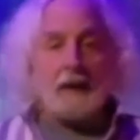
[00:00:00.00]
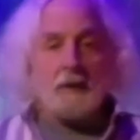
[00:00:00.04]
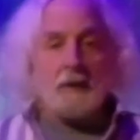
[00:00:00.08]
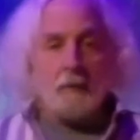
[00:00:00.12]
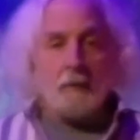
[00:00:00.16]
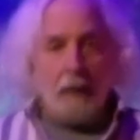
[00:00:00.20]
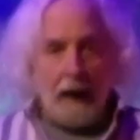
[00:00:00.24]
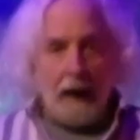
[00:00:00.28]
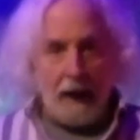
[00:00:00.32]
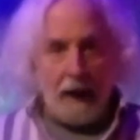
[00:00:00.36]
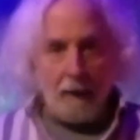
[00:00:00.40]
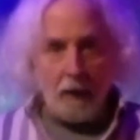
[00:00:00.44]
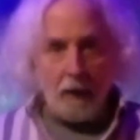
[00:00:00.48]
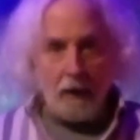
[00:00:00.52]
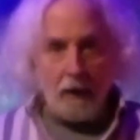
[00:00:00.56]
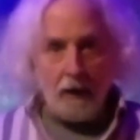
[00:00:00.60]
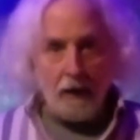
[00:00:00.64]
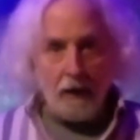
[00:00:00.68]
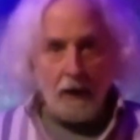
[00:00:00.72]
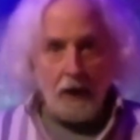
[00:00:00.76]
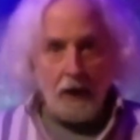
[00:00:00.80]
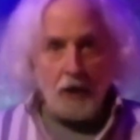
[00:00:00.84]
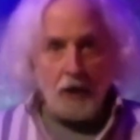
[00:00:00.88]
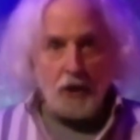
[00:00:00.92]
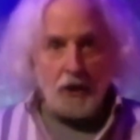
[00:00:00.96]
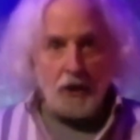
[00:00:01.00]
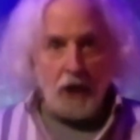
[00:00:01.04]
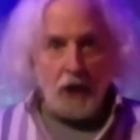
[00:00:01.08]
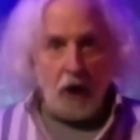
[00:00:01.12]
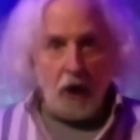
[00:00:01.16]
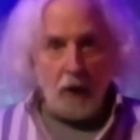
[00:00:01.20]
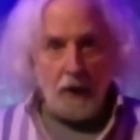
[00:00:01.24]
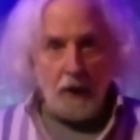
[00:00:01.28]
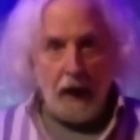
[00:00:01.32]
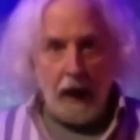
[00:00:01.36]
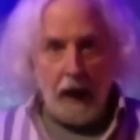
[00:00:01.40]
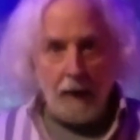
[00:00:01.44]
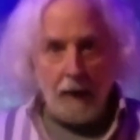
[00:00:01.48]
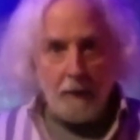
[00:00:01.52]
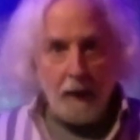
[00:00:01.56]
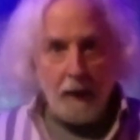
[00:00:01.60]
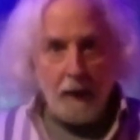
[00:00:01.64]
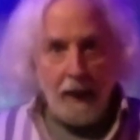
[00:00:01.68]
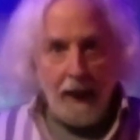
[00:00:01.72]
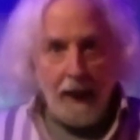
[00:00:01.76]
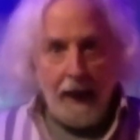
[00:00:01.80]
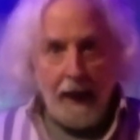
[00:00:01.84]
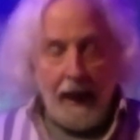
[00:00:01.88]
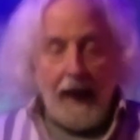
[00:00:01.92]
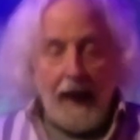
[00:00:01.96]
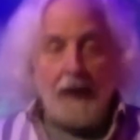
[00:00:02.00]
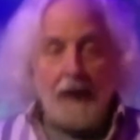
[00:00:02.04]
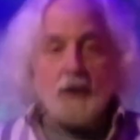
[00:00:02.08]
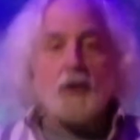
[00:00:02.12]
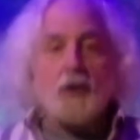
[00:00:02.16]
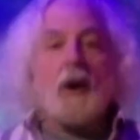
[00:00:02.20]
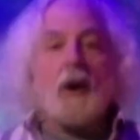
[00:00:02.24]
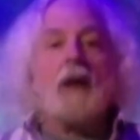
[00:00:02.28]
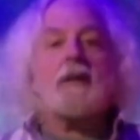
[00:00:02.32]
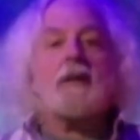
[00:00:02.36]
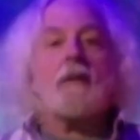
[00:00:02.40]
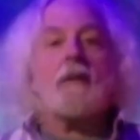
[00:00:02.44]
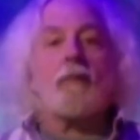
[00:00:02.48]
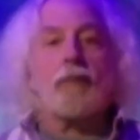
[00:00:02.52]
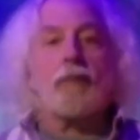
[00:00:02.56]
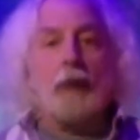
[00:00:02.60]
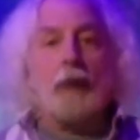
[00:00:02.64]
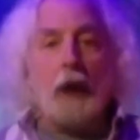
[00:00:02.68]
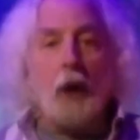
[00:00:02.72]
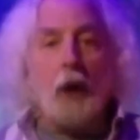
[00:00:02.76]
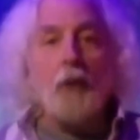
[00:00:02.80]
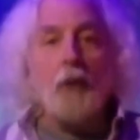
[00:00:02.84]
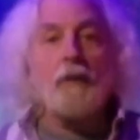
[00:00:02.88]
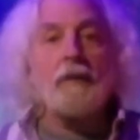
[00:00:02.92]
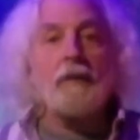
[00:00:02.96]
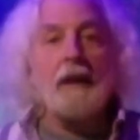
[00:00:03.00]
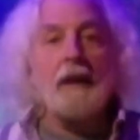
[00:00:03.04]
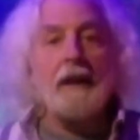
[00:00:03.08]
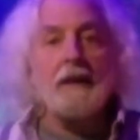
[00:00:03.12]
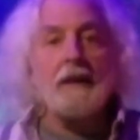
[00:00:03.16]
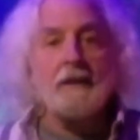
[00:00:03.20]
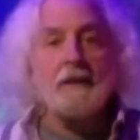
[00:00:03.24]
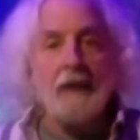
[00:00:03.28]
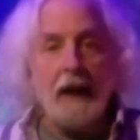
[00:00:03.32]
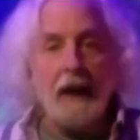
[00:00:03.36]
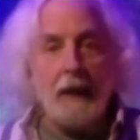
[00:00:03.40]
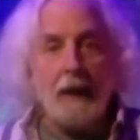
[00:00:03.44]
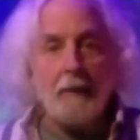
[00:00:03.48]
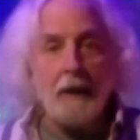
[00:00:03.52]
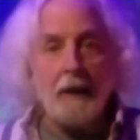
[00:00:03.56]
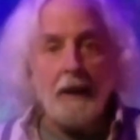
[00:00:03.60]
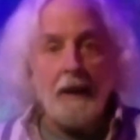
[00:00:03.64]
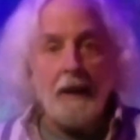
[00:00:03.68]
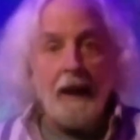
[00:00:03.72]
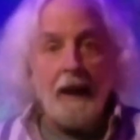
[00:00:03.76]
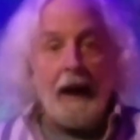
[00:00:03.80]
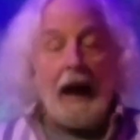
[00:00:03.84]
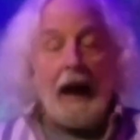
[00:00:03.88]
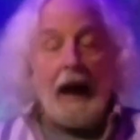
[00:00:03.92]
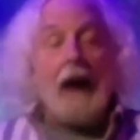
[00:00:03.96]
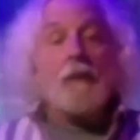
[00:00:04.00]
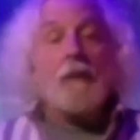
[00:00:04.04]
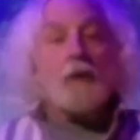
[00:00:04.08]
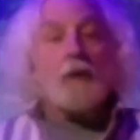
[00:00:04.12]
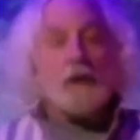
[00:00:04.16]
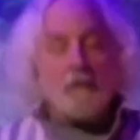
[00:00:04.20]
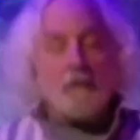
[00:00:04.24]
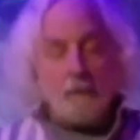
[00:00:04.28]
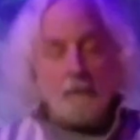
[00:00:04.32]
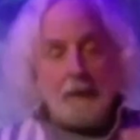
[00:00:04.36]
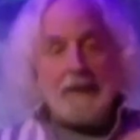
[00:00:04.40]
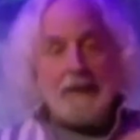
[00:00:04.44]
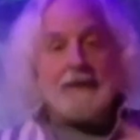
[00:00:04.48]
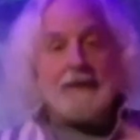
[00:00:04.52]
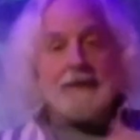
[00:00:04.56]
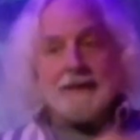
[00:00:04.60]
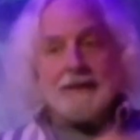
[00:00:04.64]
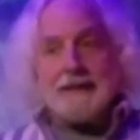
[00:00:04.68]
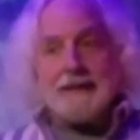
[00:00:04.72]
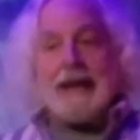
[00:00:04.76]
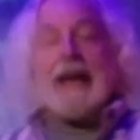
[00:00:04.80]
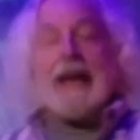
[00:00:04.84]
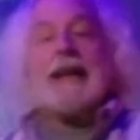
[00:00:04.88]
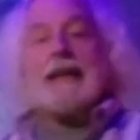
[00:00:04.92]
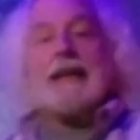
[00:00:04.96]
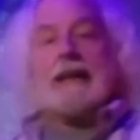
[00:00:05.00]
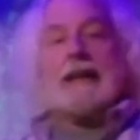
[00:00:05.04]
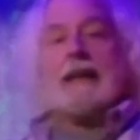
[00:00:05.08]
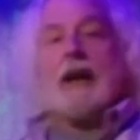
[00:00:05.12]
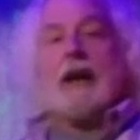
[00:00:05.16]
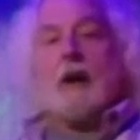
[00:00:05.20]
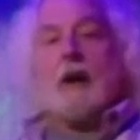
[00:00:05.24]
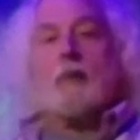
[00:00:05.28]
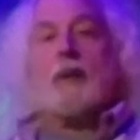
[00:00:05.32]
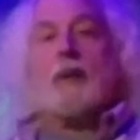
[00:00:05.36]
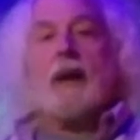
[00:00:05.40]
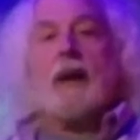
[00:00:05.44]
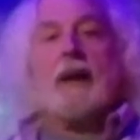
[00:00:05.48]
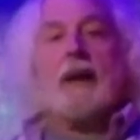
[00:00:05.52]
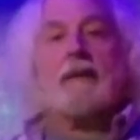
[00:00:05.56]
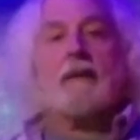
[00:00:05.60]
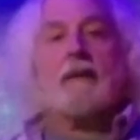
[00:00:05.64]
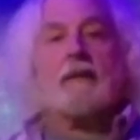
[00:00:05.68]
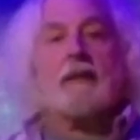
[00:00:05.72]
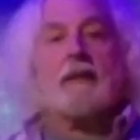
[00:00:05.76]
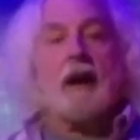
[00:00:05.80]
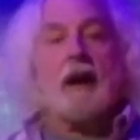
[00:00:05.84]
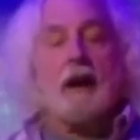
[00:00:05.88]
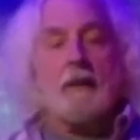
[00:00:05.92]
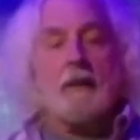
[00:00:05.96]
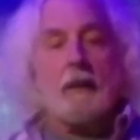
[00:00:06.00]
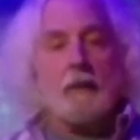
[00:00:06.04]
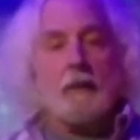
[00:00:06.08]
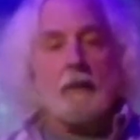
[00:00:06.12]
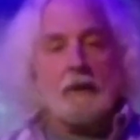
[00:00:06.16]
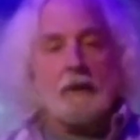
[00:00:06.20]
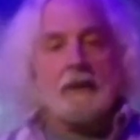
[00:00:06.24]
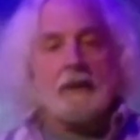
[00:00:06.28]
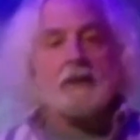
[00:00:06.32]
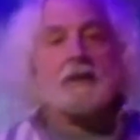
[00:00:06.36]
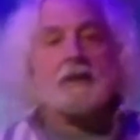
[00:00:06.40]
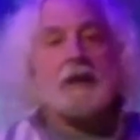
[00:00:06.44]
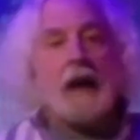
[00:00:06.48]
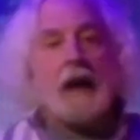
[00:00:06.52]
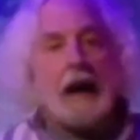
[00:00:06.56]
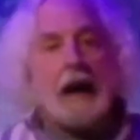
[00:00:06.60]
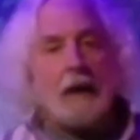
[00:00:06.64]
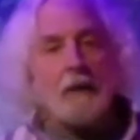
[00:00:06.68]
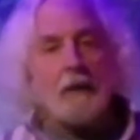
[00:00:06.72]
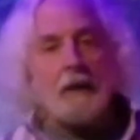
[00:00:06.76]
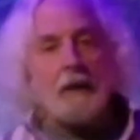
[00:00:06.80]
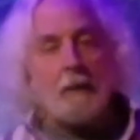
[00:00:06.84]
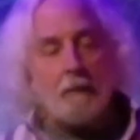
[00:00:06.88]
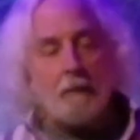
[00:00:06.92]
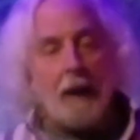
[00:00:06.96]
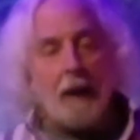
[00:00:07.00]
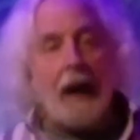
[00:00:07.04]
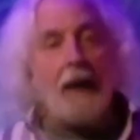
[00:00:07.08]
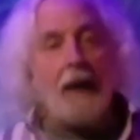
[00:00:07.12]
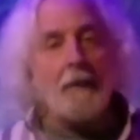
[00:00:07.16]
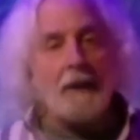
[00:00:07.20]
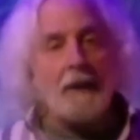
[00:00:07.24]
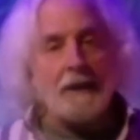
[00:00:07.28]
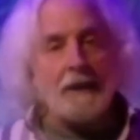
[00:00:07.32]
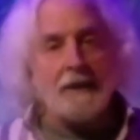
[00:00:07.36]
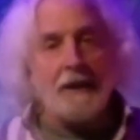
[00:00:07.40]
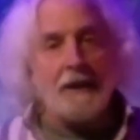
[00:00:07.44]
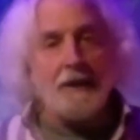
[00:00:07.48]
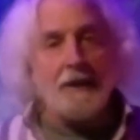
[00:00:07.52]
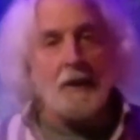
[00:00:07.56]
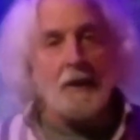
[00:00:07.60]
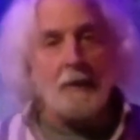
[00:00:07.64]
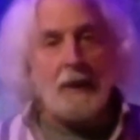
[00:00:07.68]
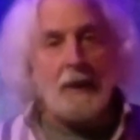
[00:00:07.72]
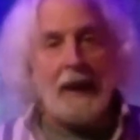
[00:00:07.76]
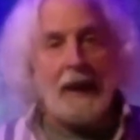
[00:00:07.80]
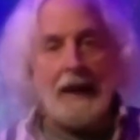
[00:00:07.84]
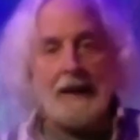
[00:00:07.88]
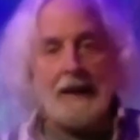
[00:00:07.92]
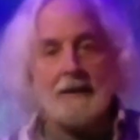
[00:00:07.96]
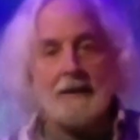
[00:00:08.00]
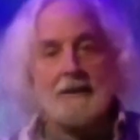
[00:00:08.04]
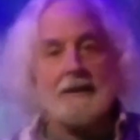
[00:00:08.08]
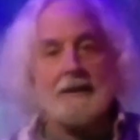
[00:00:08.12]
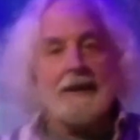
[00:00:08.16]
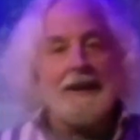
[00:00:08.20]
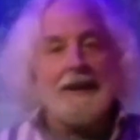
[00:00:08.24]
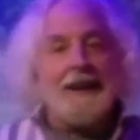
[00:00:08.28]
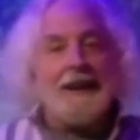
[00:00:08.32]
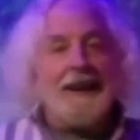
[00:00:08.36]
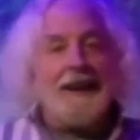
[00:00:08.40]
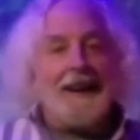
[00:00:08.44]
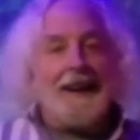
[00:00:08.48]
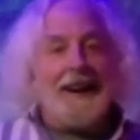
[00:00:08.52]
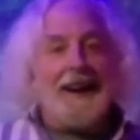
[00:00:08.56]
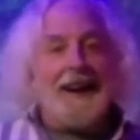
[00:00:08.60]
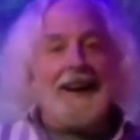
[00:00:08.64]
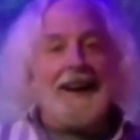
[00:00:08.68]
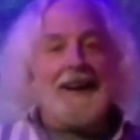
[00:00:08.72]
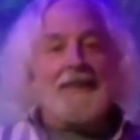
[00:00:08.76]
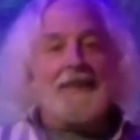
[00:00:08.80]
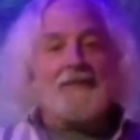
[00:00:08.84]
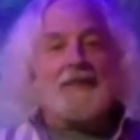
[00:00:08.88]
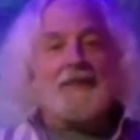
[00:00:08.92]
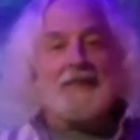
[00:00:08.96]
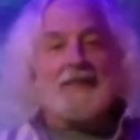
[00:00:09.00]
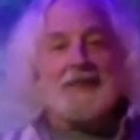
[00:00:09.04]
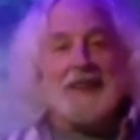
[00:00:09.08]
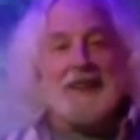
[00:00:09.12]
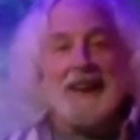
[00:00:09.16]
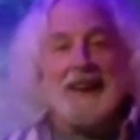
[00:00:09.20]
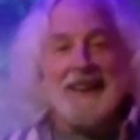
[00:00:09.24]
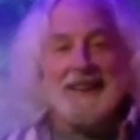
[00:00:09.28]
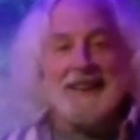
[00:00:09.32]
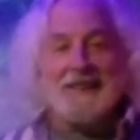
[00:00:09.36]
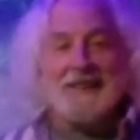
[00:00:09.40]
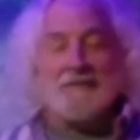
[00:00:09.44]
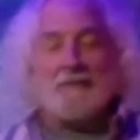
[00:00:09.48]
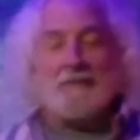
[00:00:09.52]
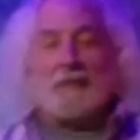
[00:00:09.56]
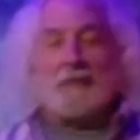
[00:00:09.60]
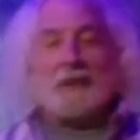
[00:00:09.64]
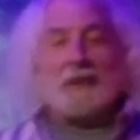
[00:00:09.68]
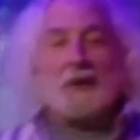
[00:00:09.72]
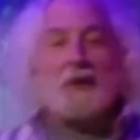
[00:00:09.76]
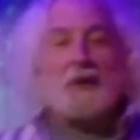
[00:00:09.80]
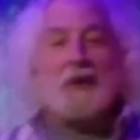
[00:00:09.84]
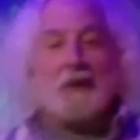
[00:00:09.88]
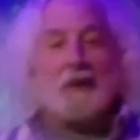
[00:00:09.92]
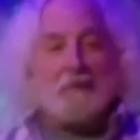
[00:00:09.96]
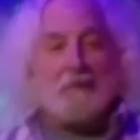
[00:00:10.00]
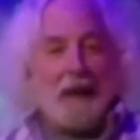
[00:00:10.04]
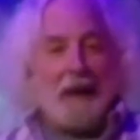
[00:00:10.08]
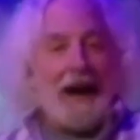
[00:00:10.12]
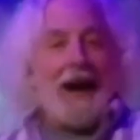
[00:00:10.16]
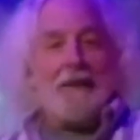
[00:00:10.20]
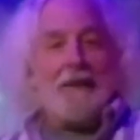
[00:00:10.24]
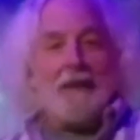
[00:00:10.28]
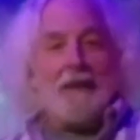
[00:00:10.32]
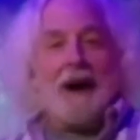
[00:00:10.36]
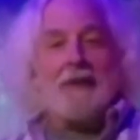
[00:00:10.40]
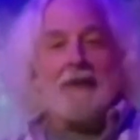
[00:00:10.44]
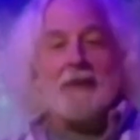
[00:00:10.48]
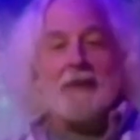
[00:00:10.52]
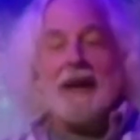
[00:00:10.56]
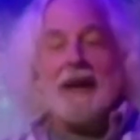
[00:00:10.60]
bomber showed up and tried to blow things up. I would have been standing there playing the theremin with this guy with a bomb in his underpants, blew the bomb up,